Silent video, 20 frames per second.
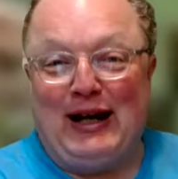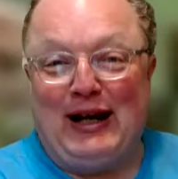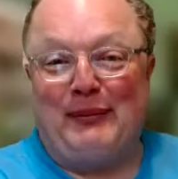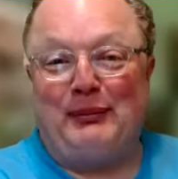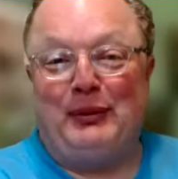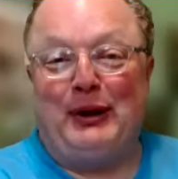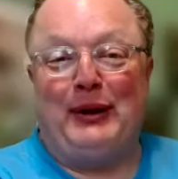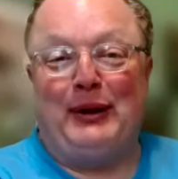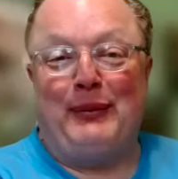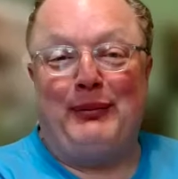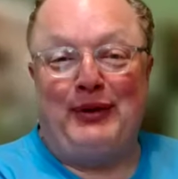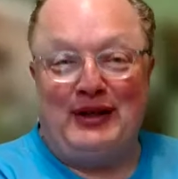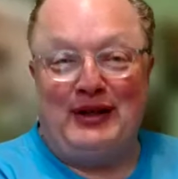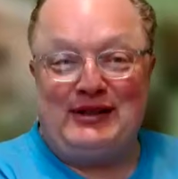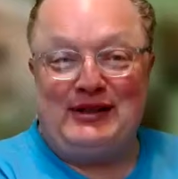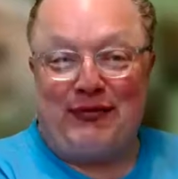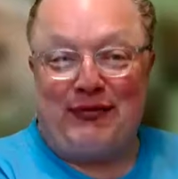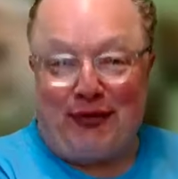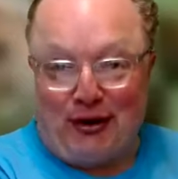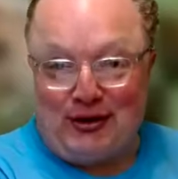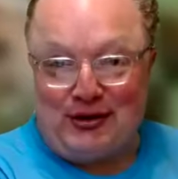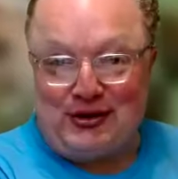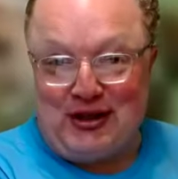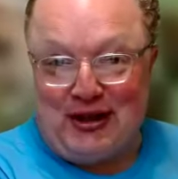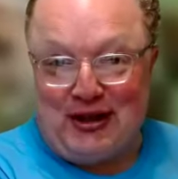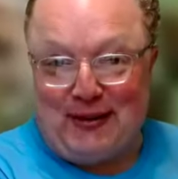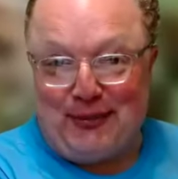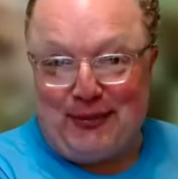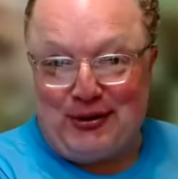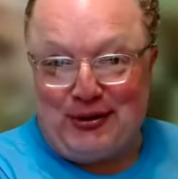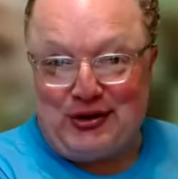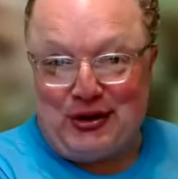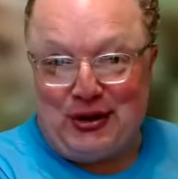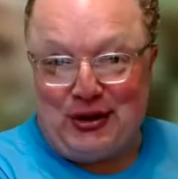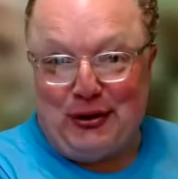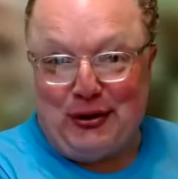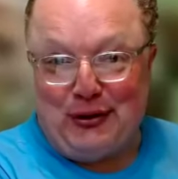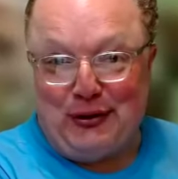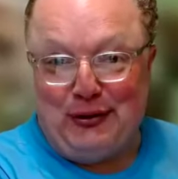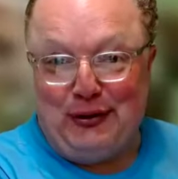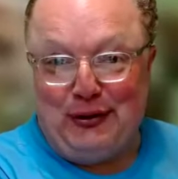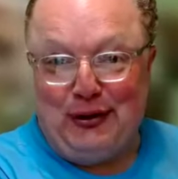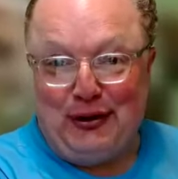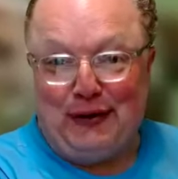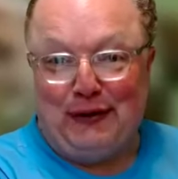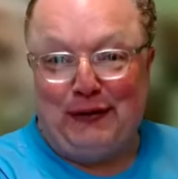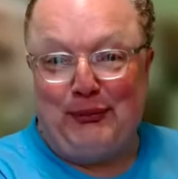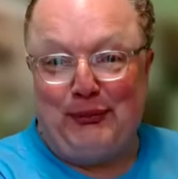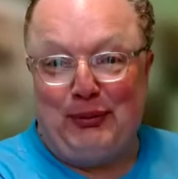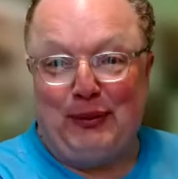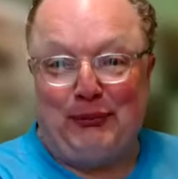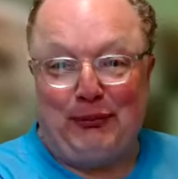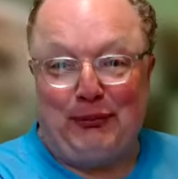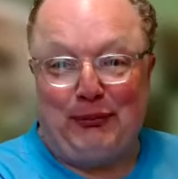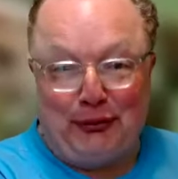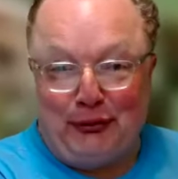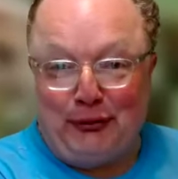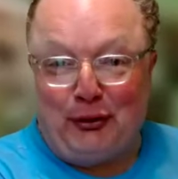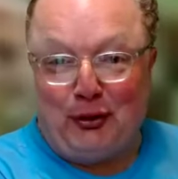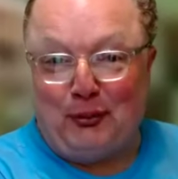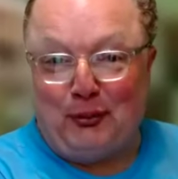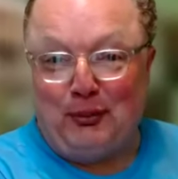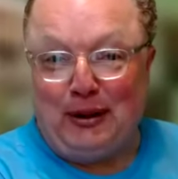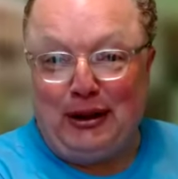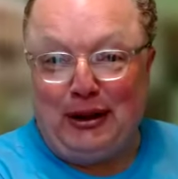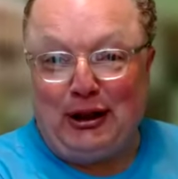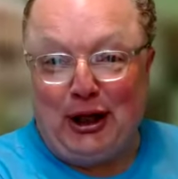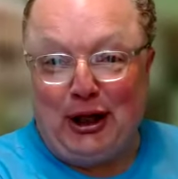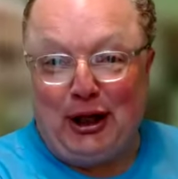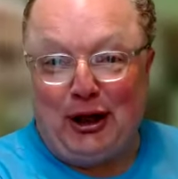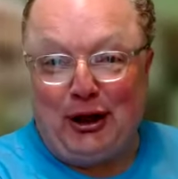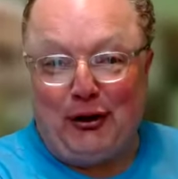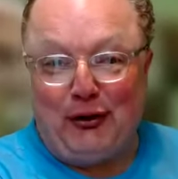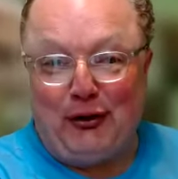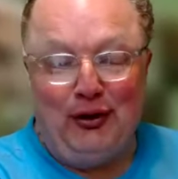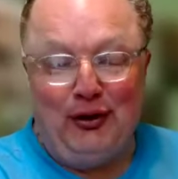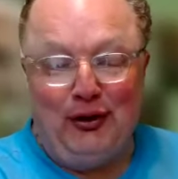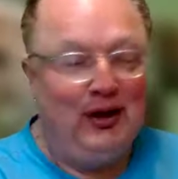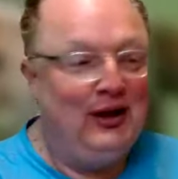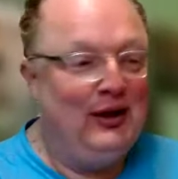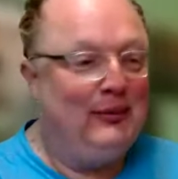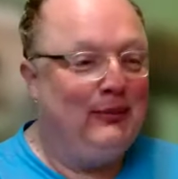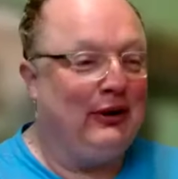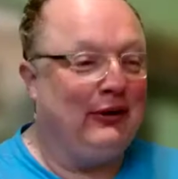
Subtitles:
wrap up this first episode of But Before We Go.